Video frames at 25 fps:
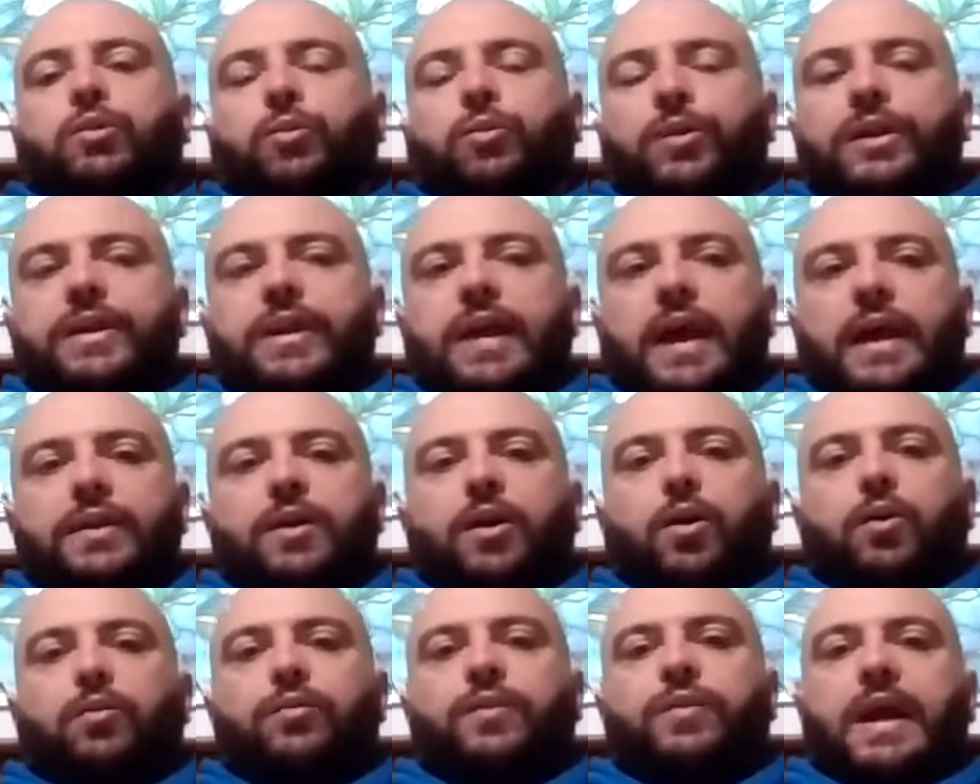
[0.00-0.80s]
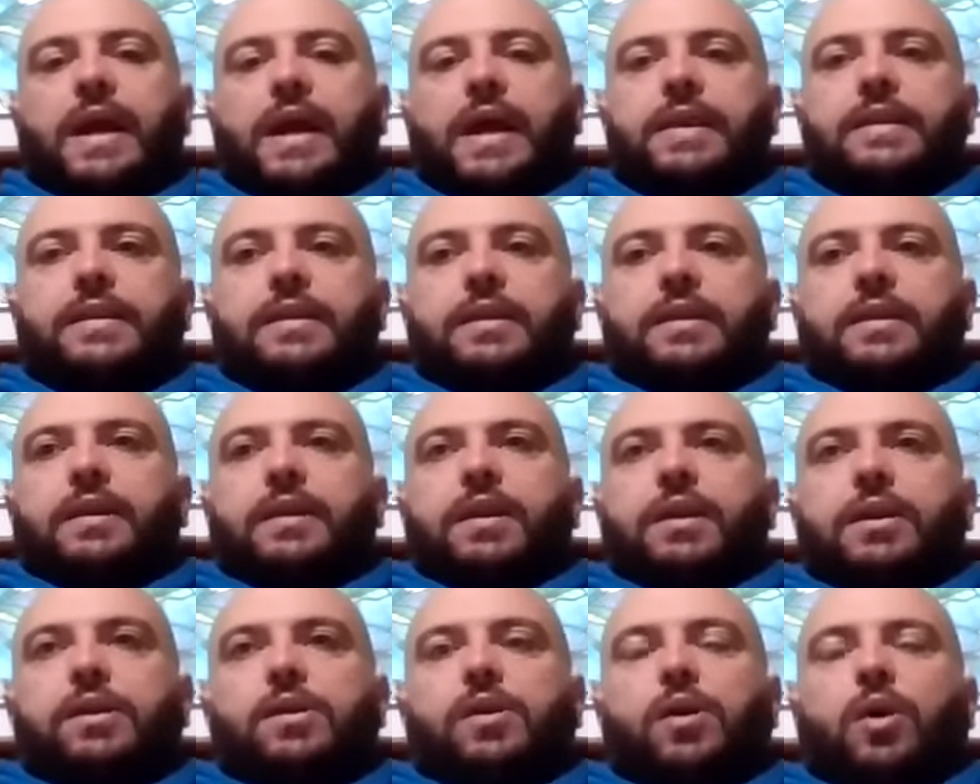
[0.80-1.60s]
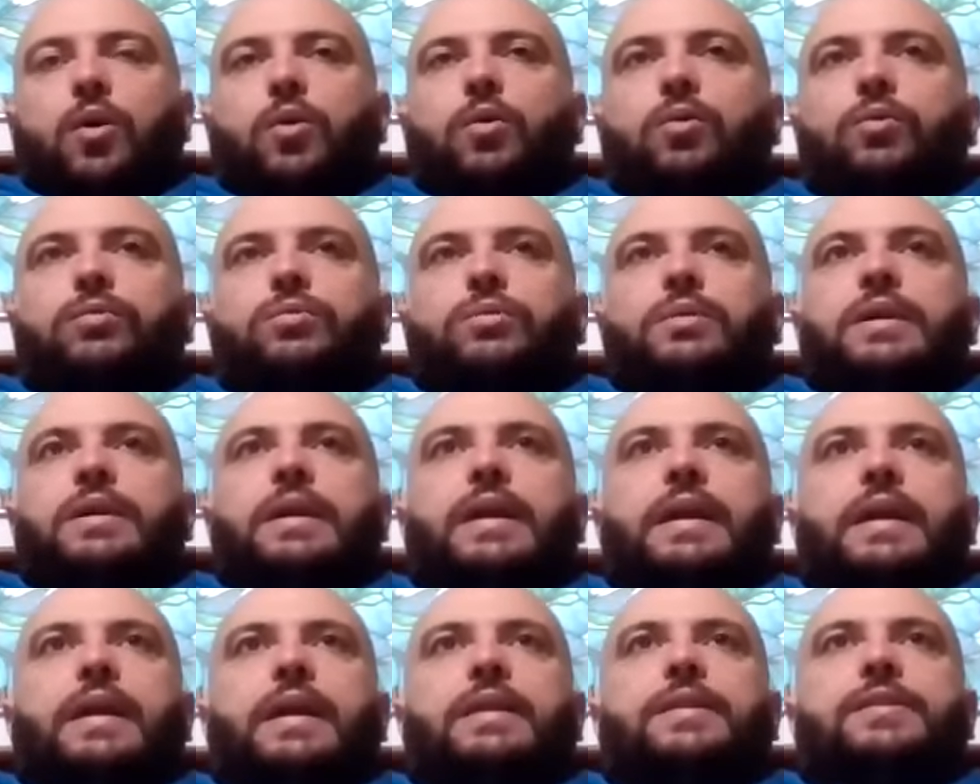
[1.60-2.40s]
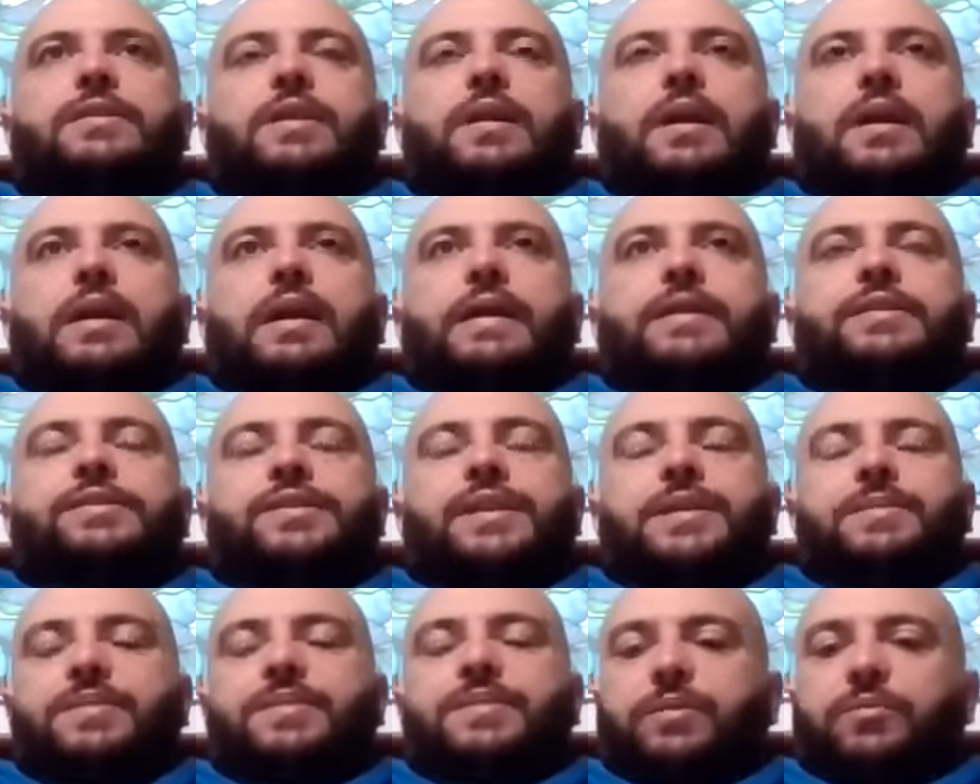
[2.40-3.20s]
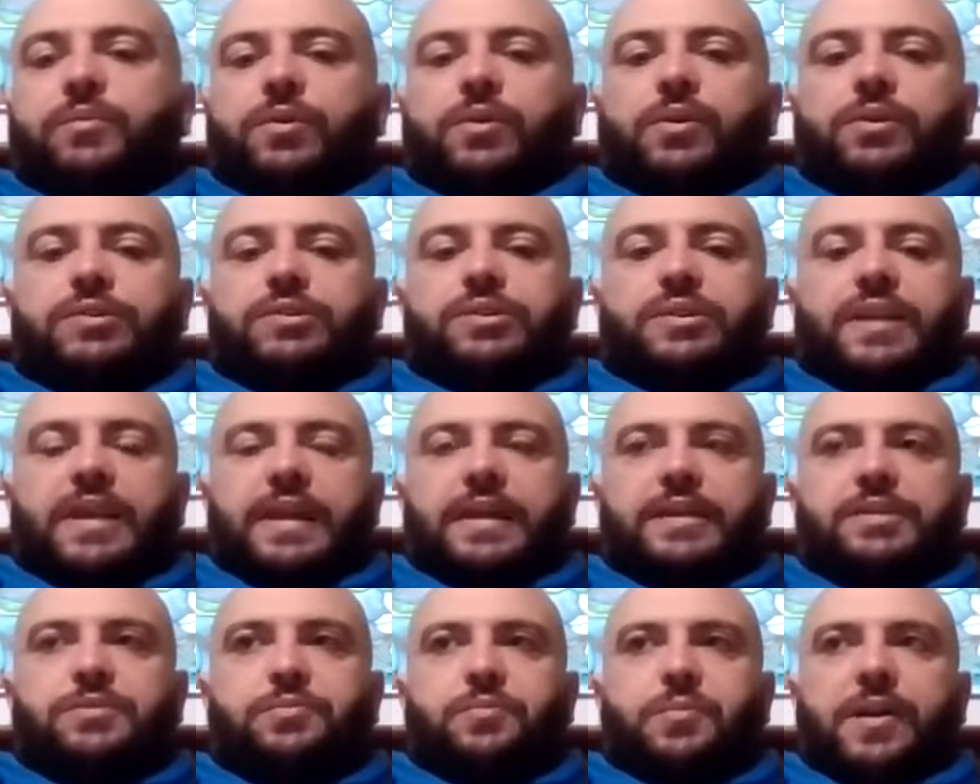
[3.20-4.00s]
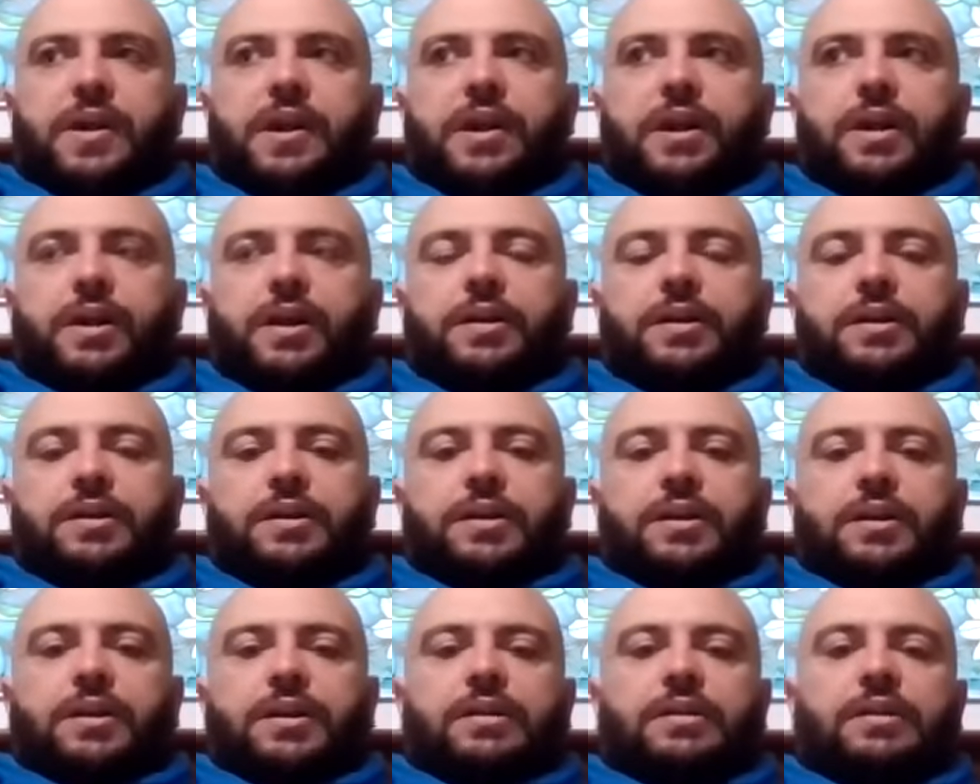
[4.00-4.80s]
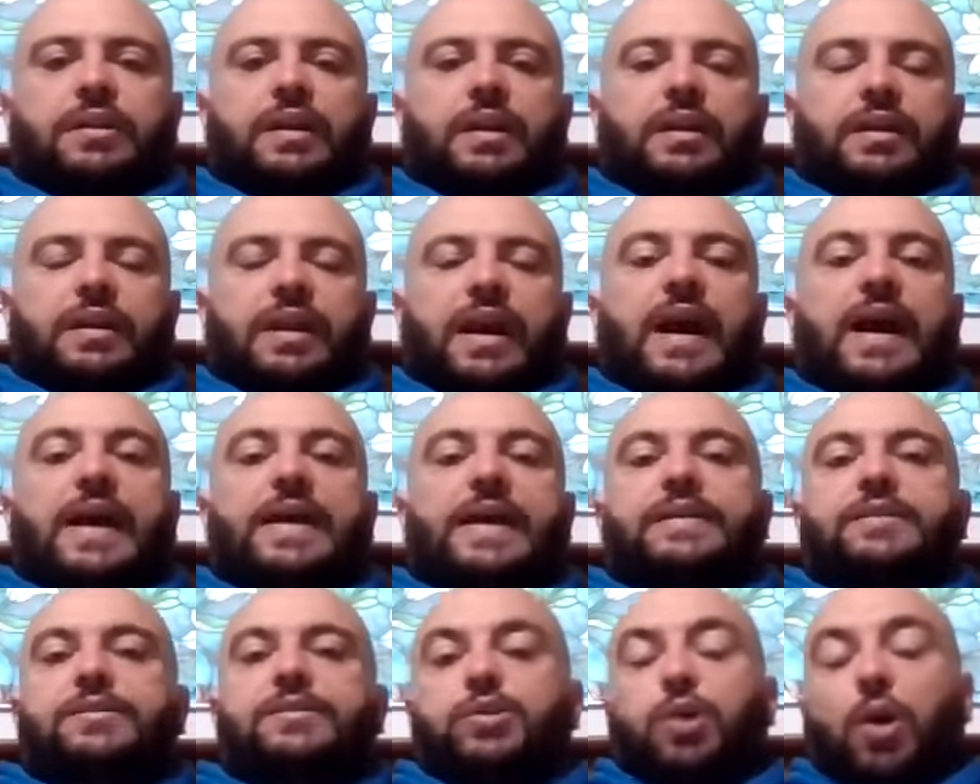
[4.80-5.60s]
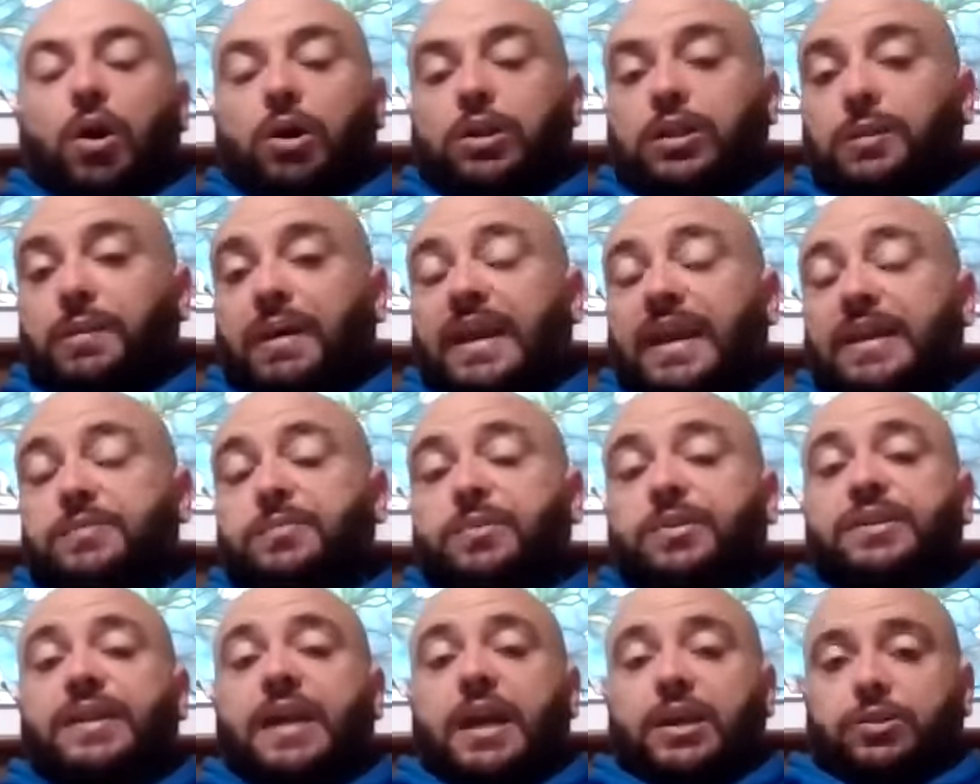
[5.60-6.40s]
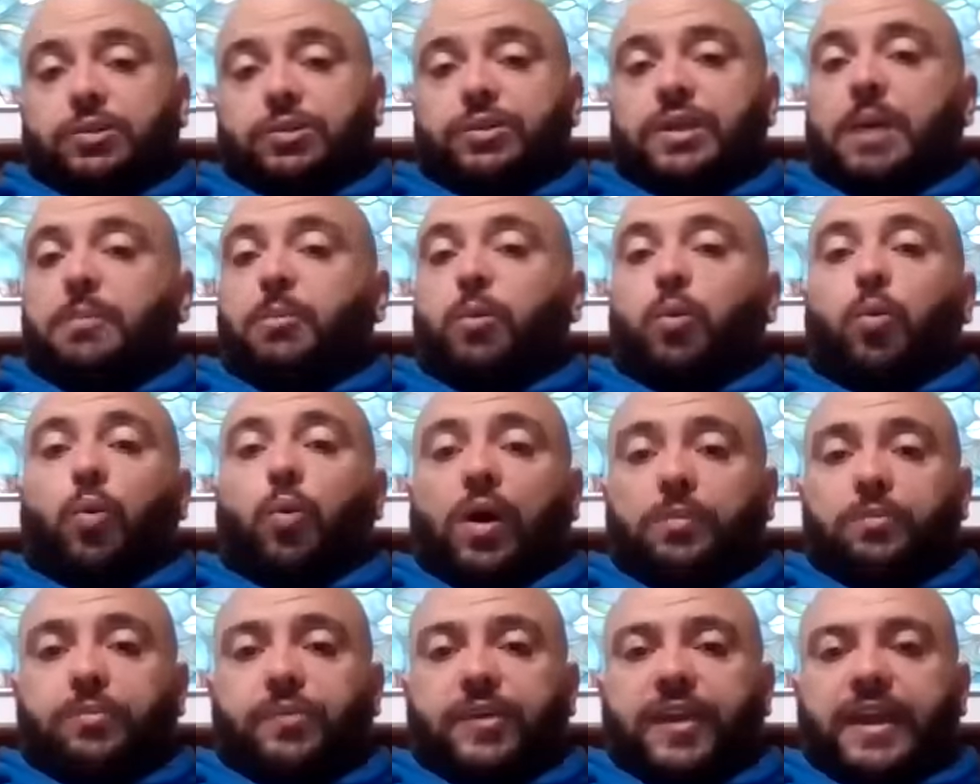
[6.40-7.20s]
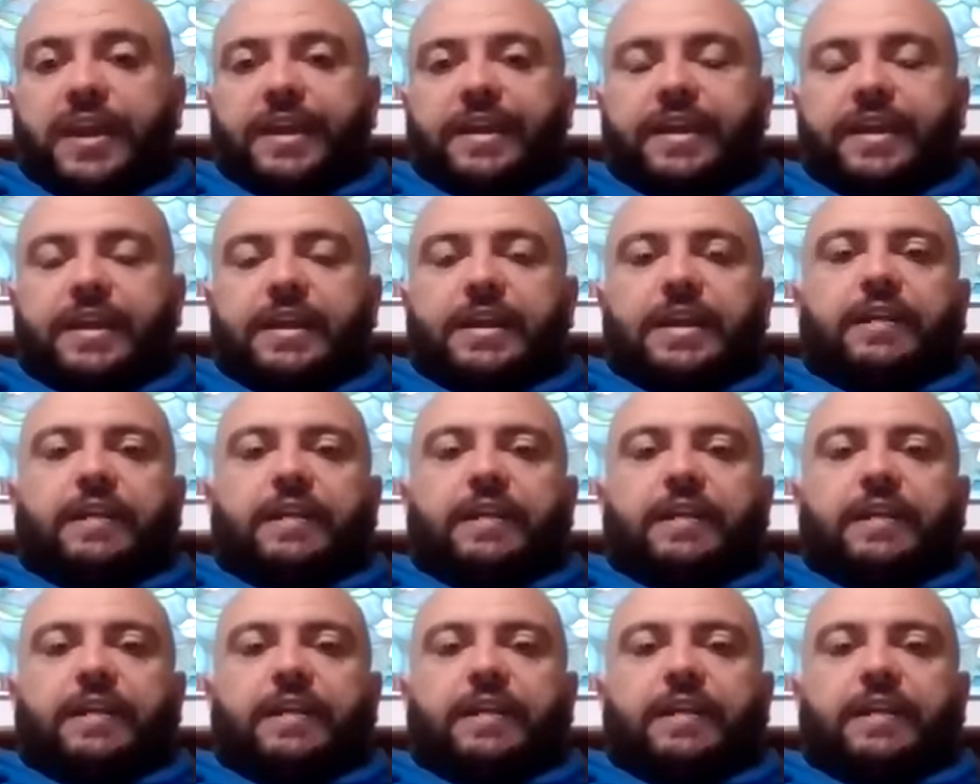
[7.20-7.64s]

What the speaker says: agree. I know that, you know, it seems like one of those things where a guy, he's talked about his potential number one pick.